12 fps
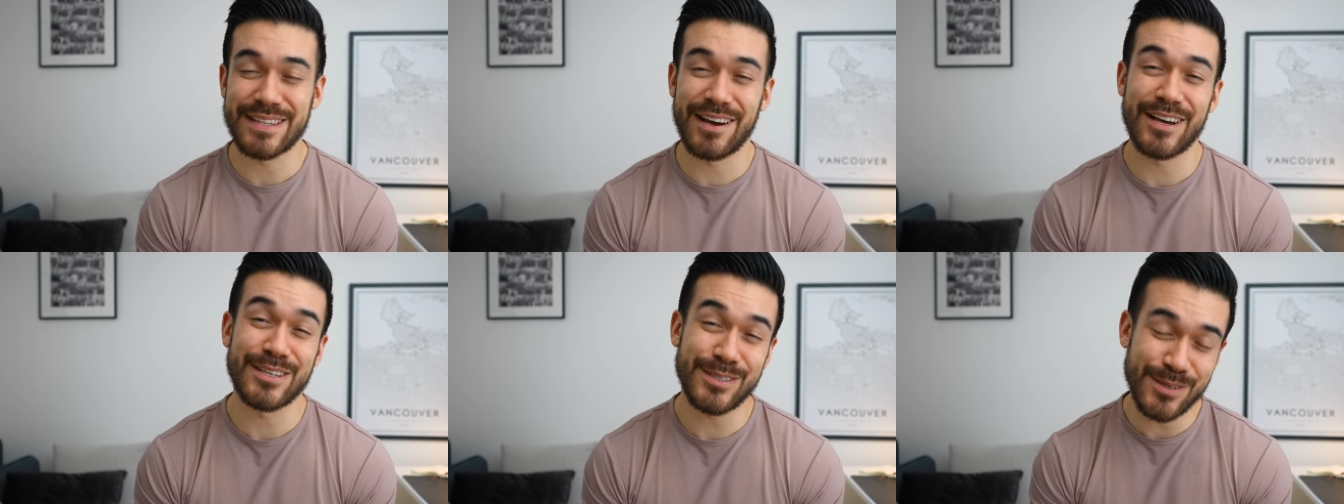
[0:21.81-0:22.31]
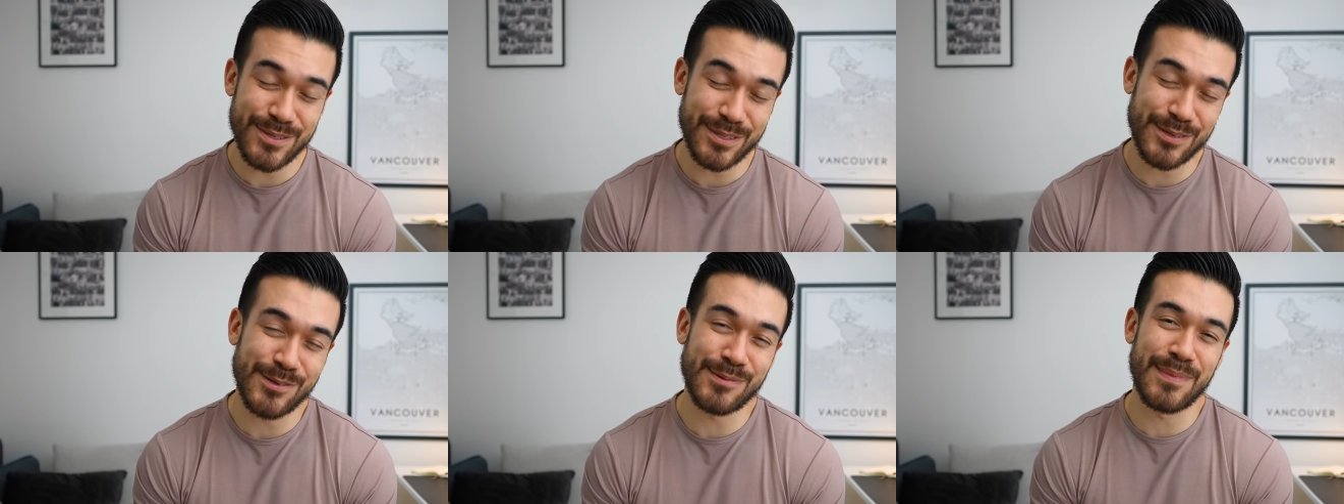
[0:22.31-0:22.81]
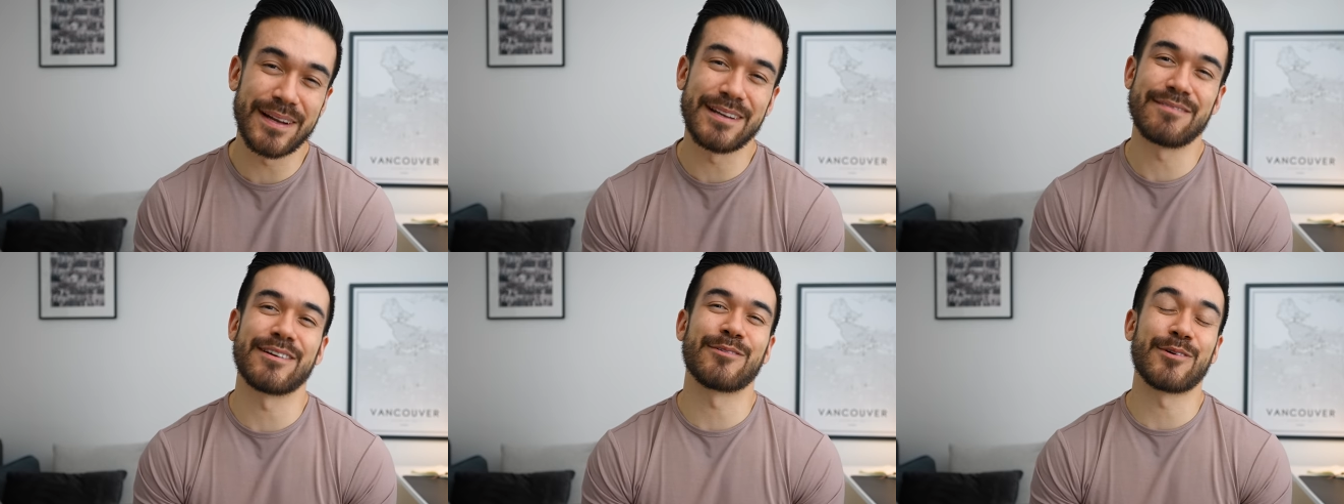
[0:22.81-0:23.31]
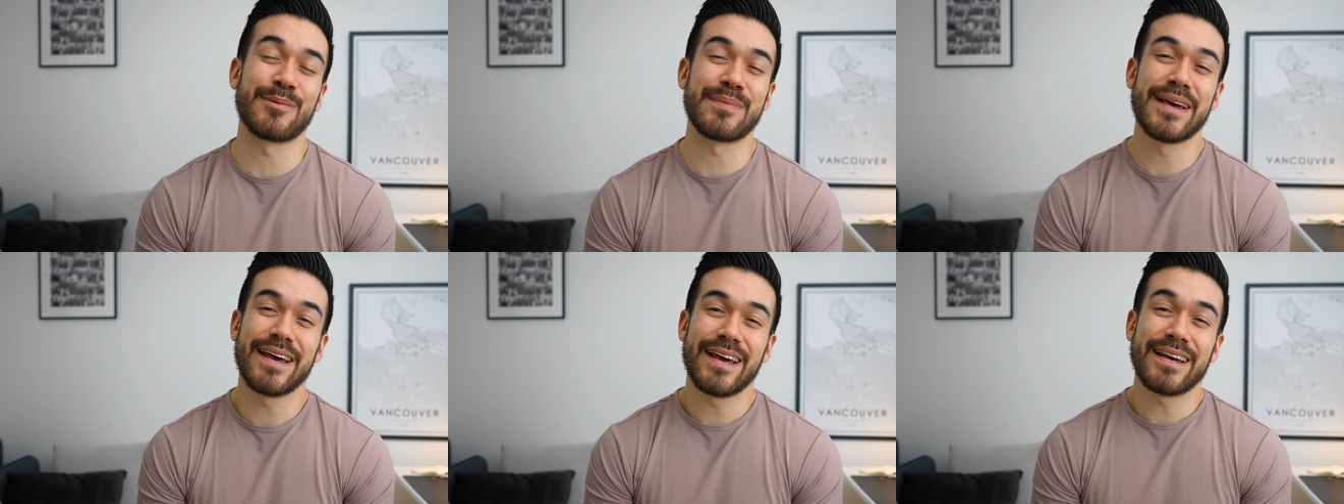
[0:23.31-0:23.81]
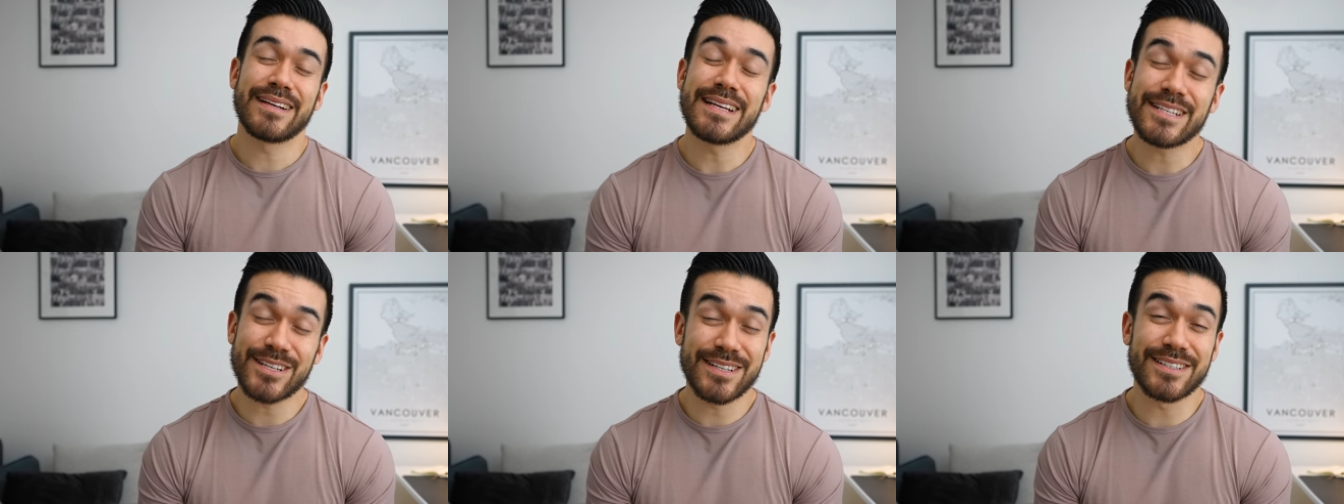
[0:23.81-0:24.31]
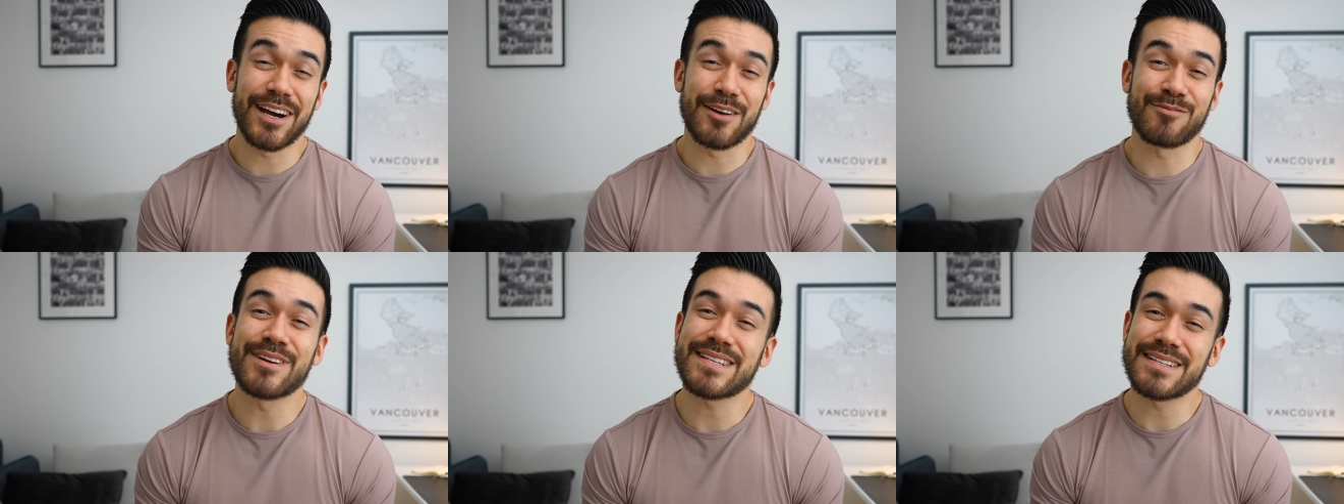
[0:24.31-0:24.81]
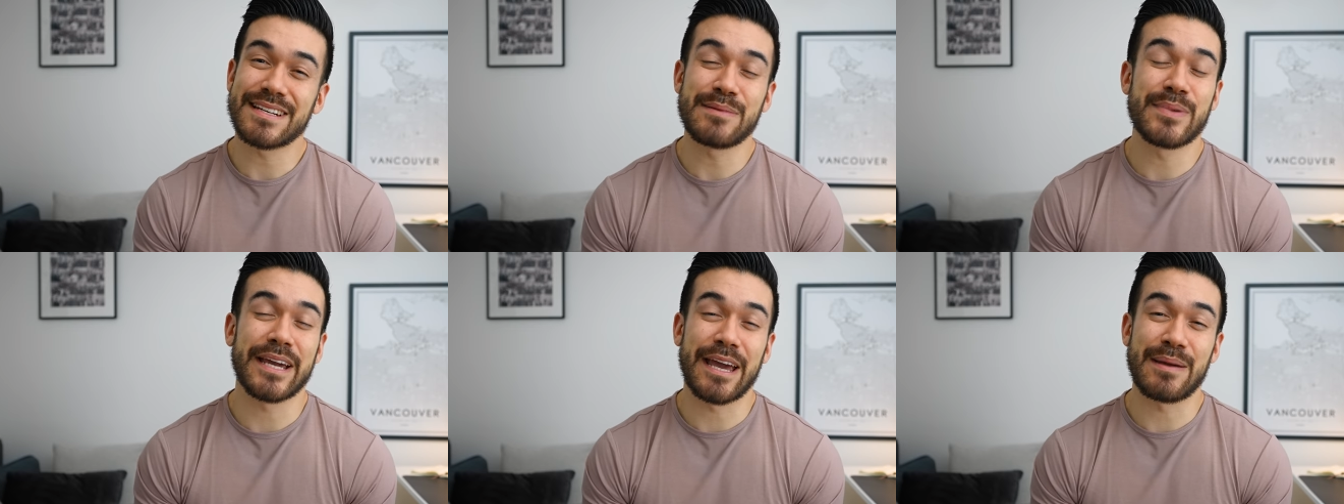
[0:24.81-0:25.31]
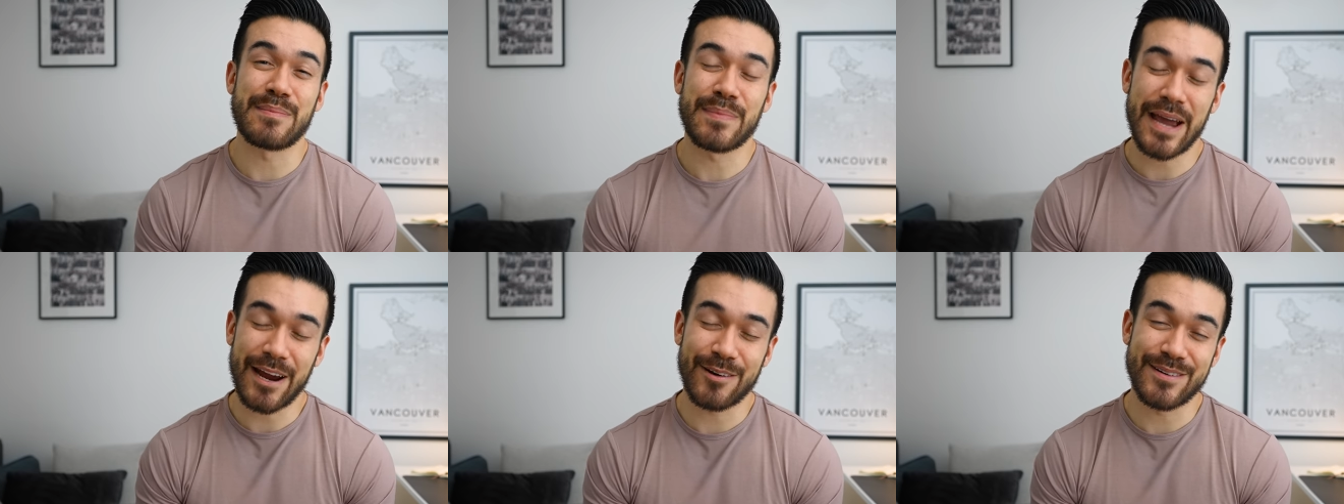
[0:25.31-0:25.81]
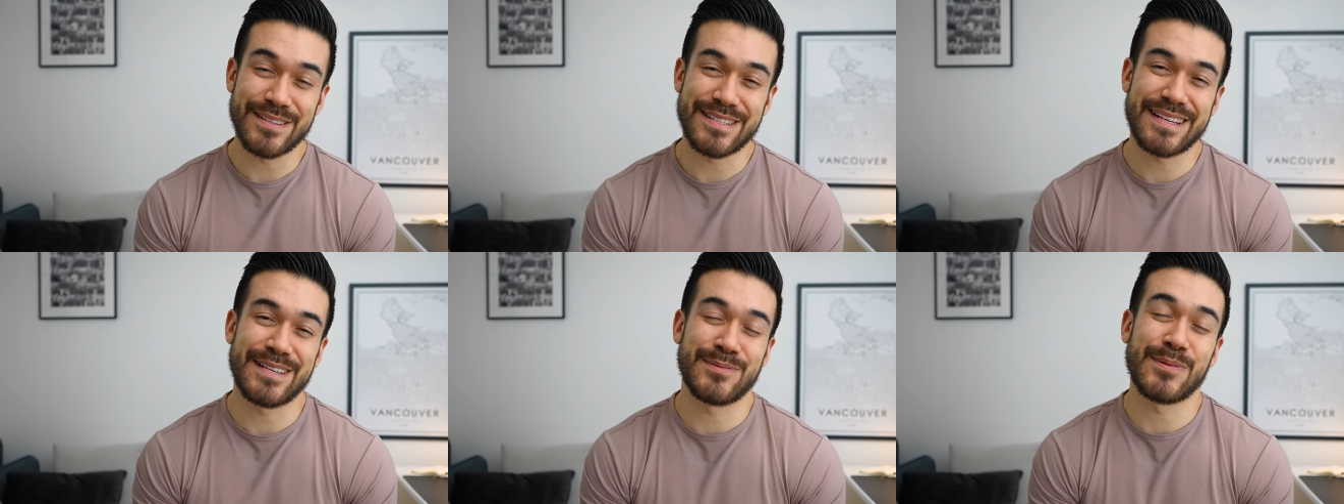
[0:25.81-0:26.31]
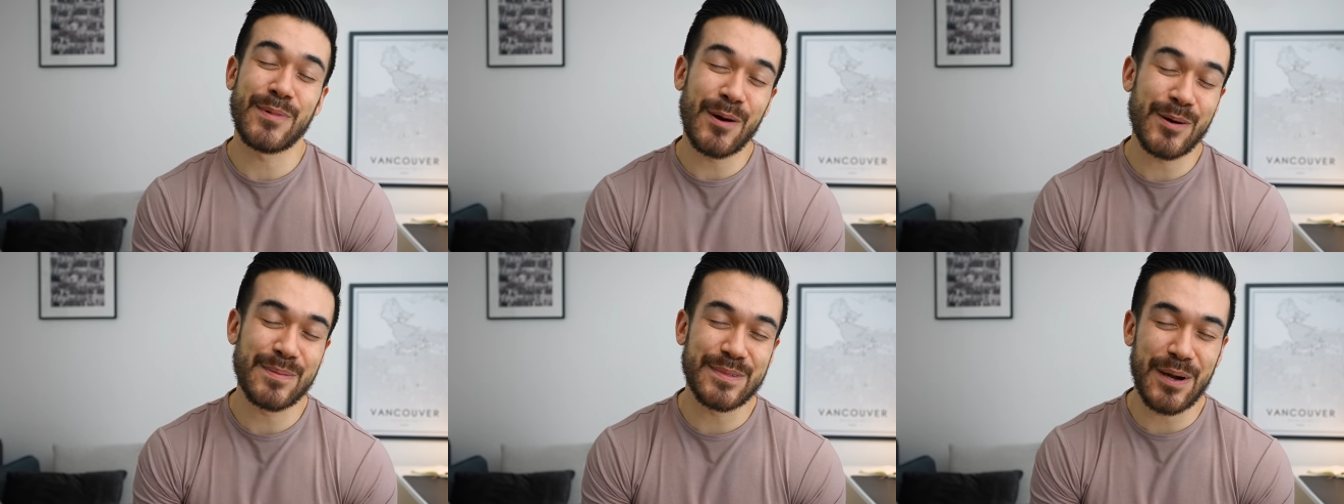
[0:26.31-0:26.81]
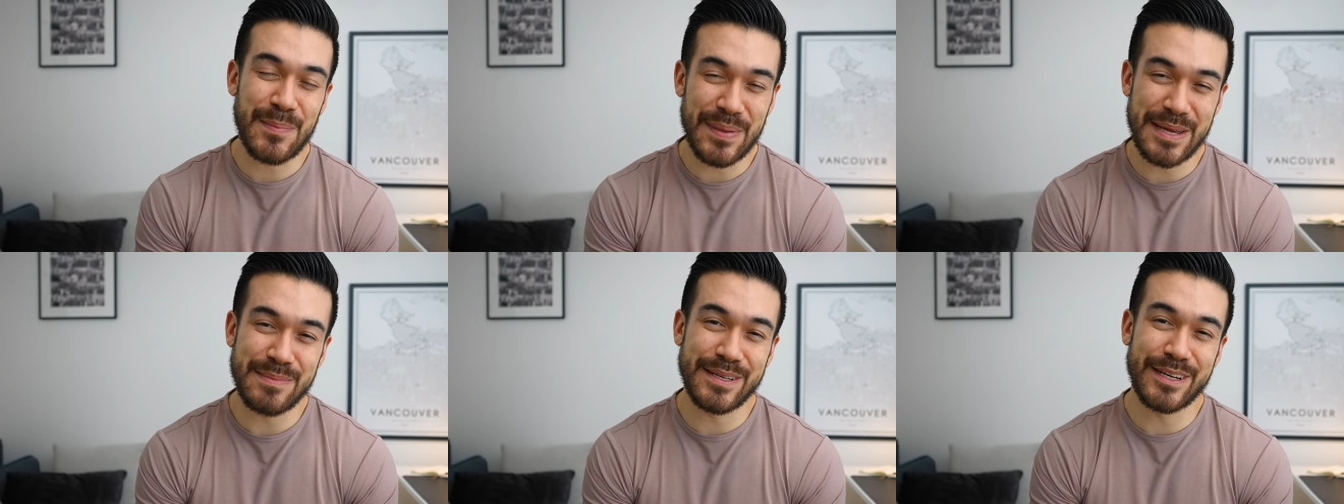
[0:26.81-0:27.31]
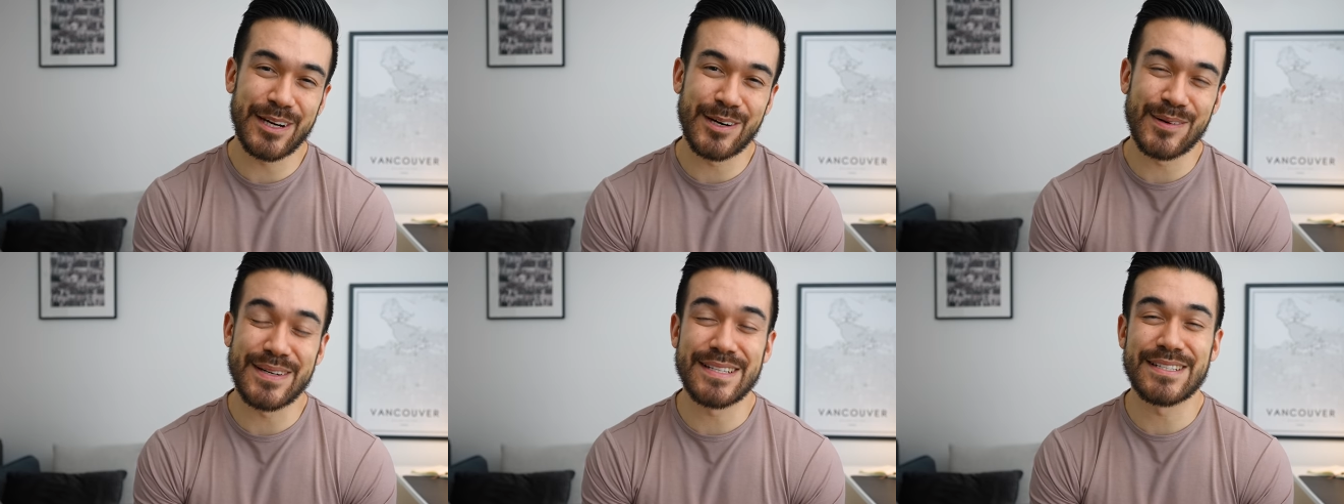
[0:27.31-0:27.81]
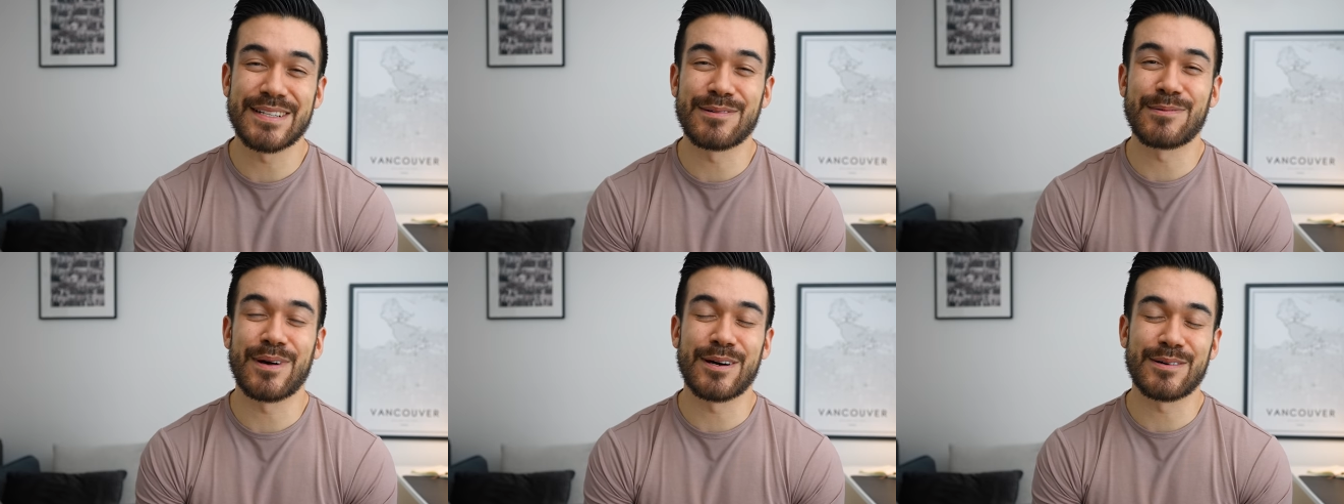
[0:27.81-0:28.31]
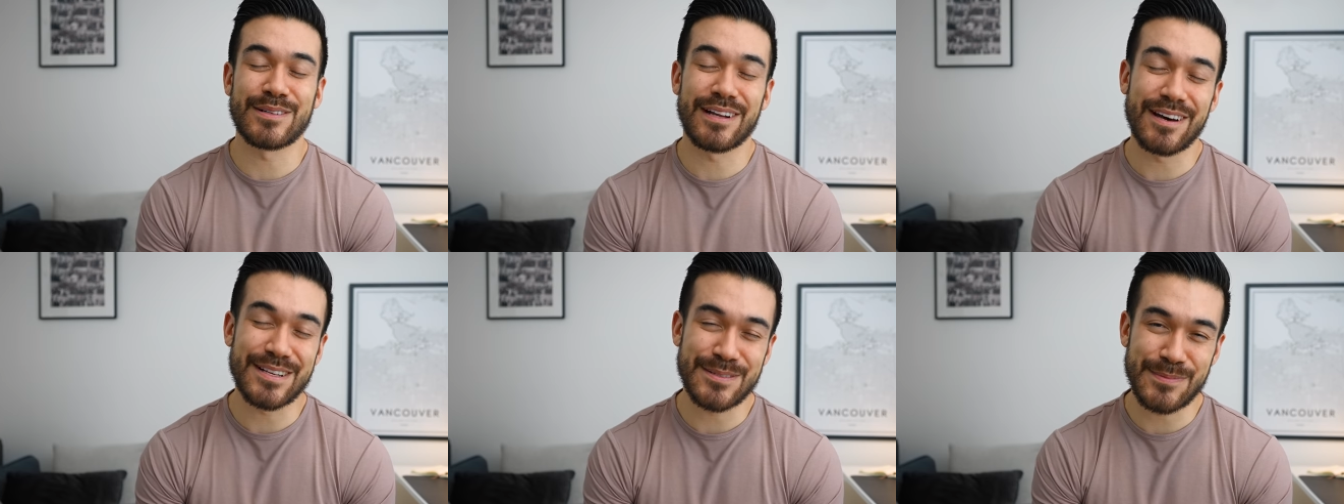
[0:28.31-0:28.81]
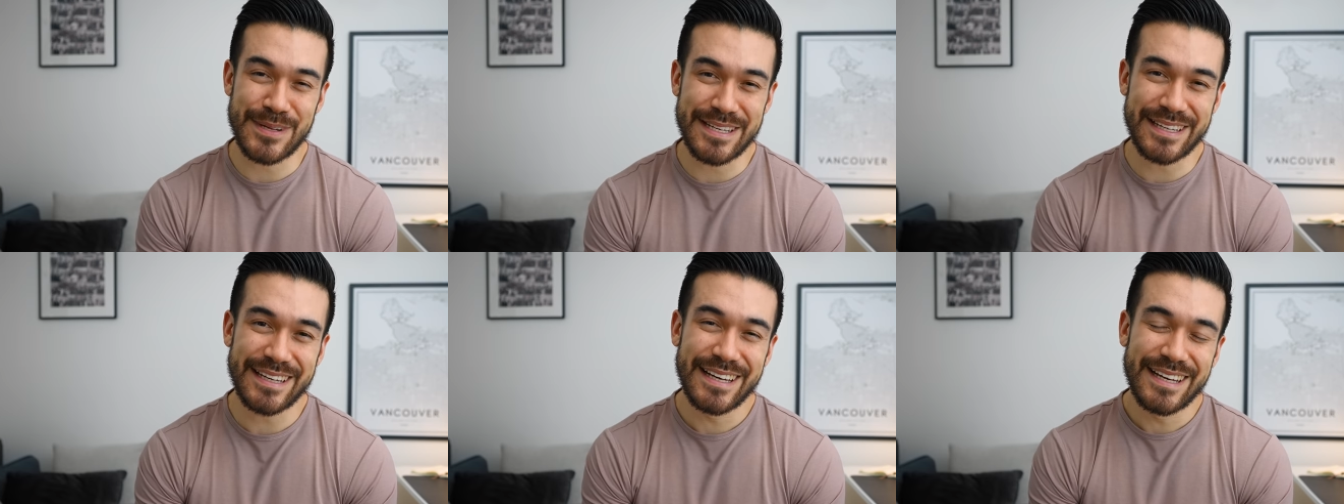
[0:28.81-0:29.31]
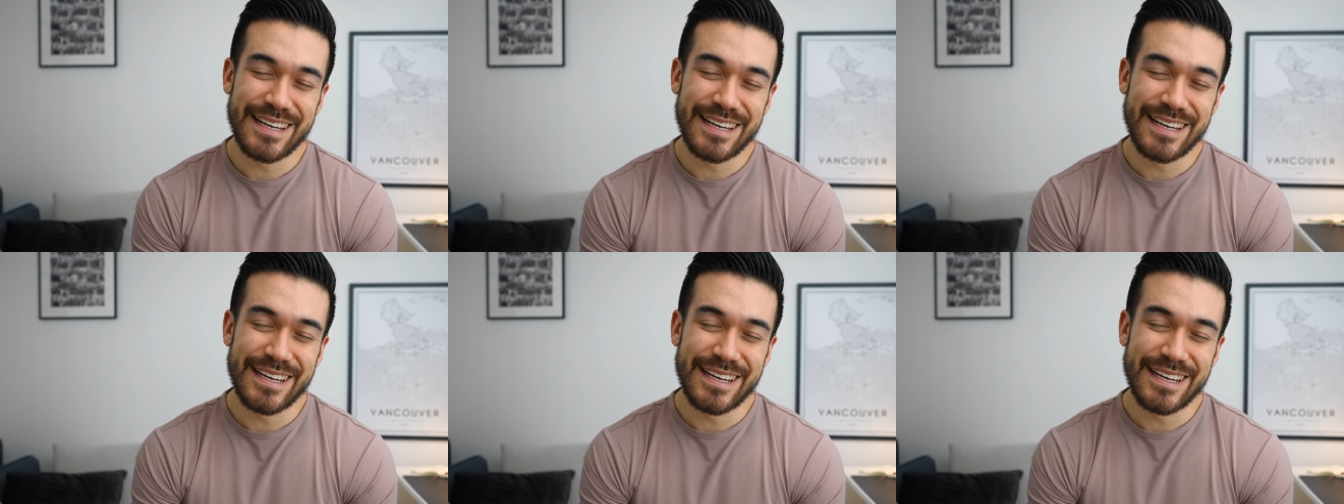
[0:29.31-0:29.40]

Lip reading: that I used to call my living room, Nisha and I recently became parents as we welcomed our baby girl into the world last week.